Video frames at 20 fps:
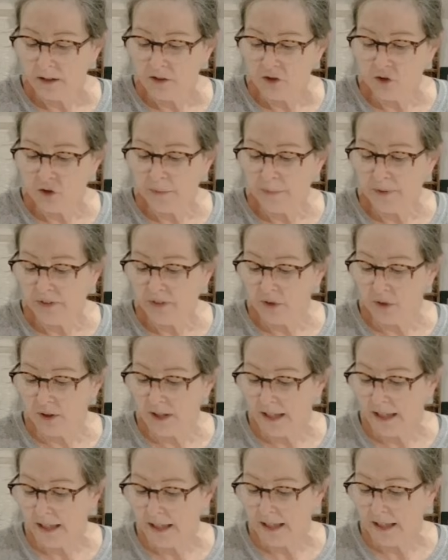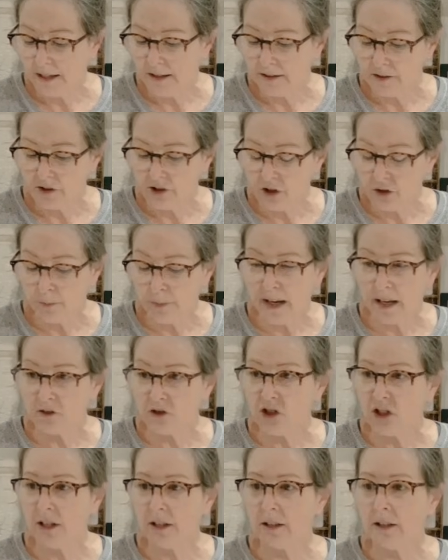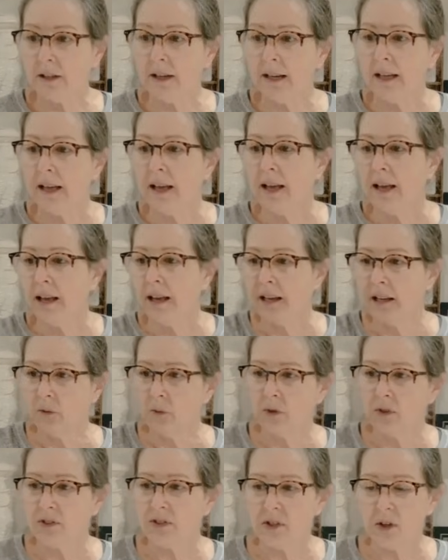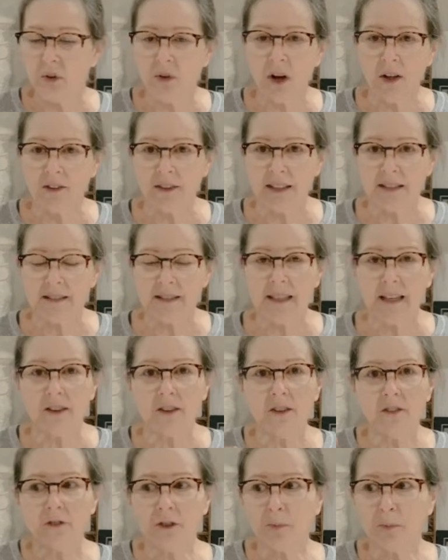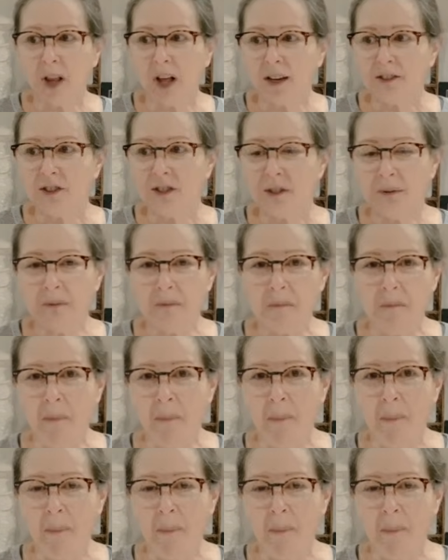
a strip of 3 and a 2 patch here. And we'll sew all these together for block 2.